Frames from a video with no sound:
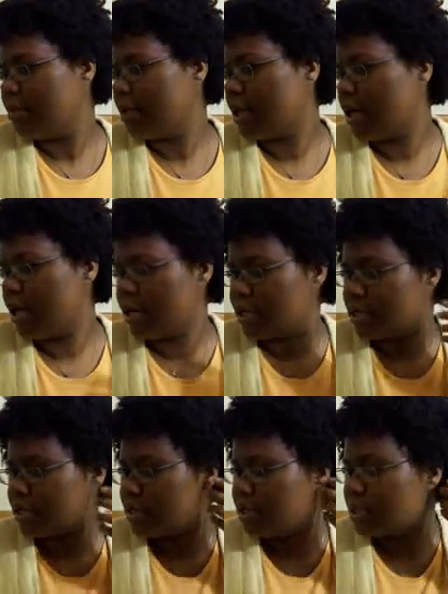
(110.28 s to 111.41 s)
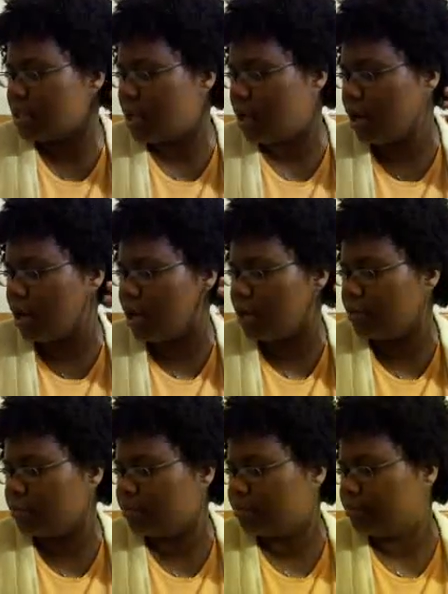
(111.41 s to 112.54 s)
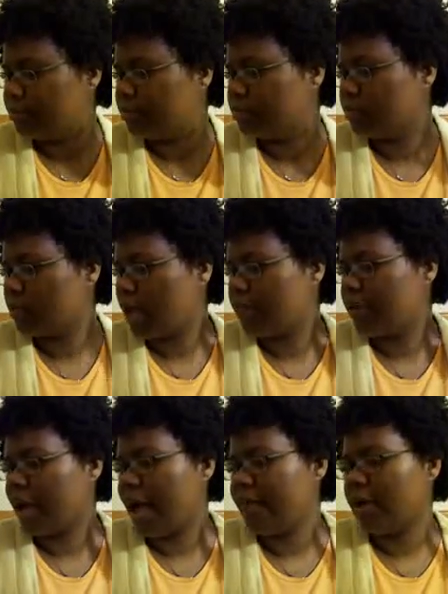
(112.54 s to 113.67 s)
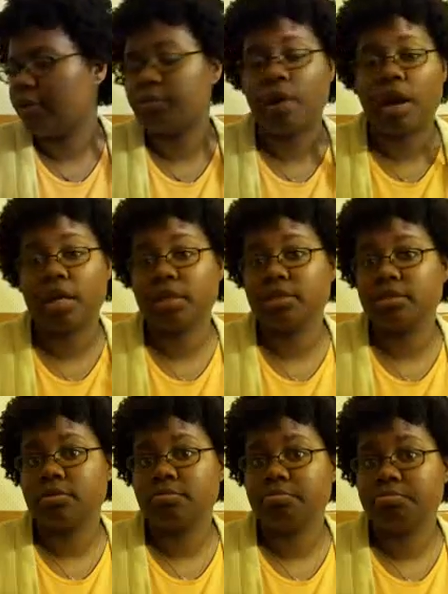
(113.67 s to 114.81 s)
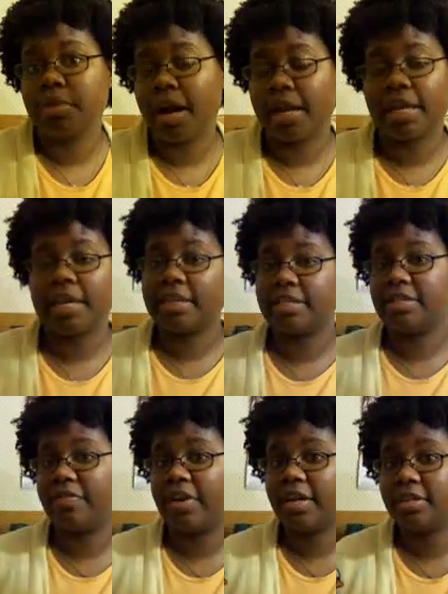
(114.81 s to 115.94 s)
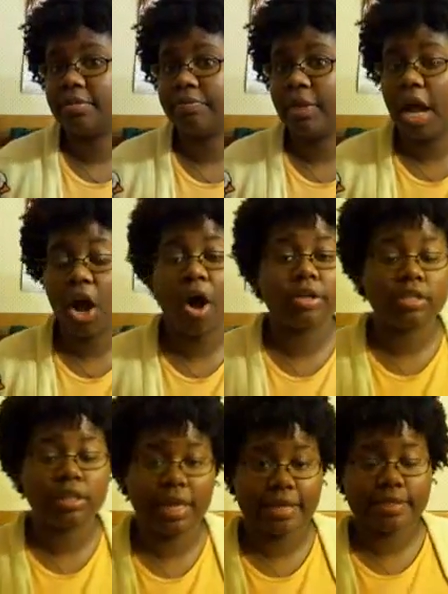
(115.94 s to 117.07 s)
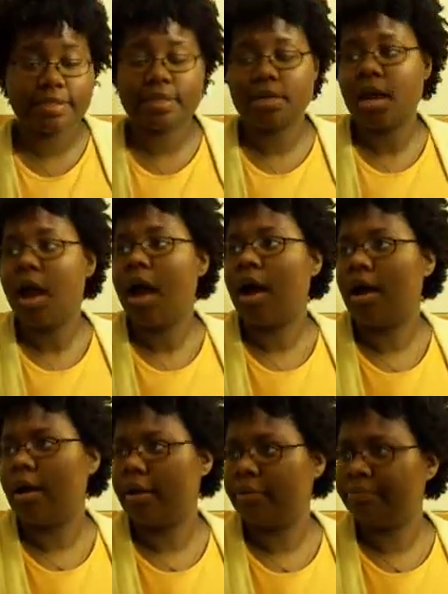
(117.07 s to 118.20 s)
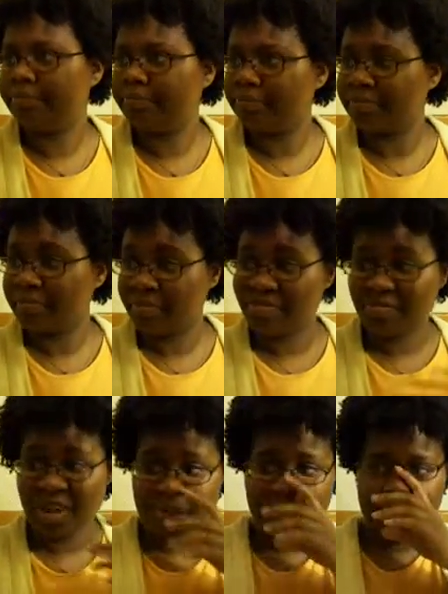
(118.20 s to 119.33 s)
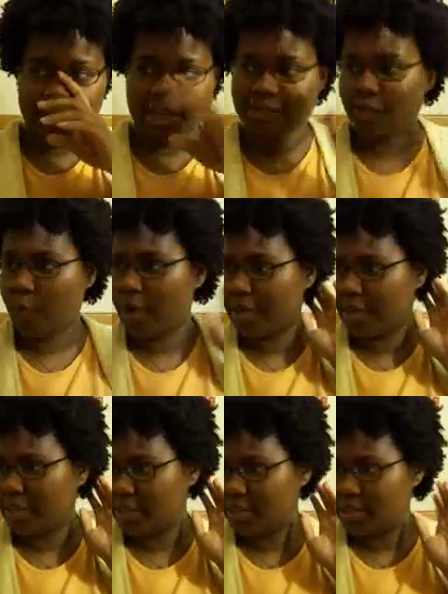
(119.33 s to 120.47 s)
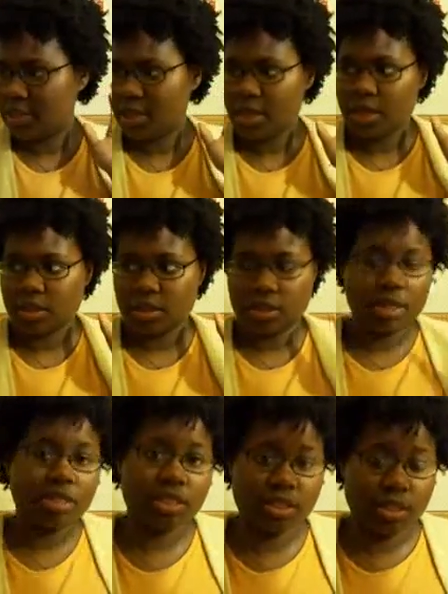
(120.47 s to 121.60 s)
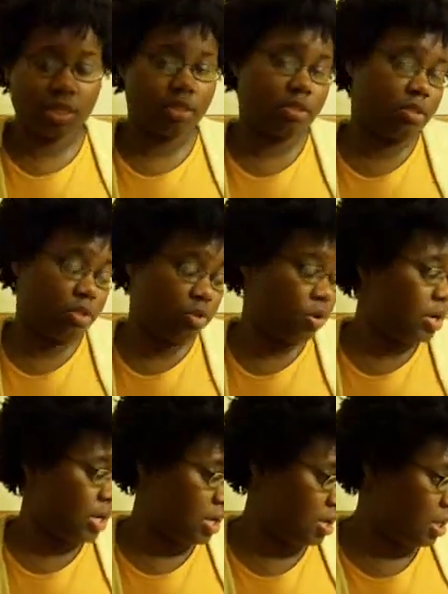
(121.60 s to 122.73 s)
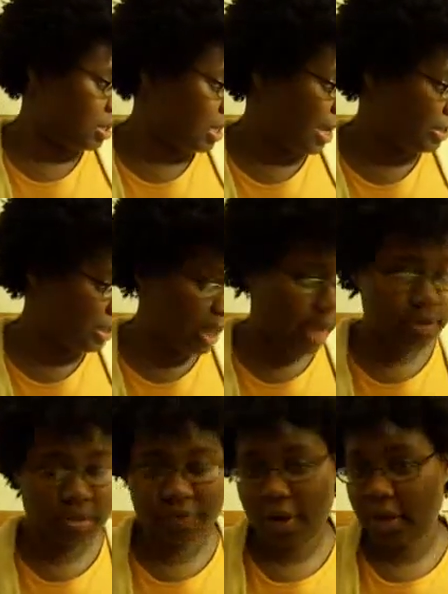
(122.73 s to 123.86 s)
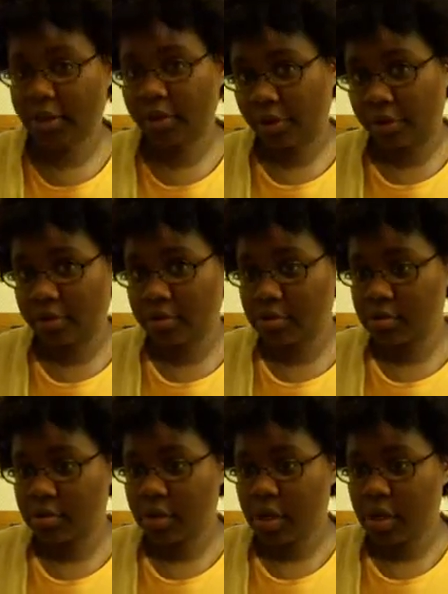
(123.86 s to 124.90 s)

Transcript: because um, i feel like i have other products that i can get this effect that costs less um, but I mean, I guess for what it is, it is is you're gonna get exactly that defined curls,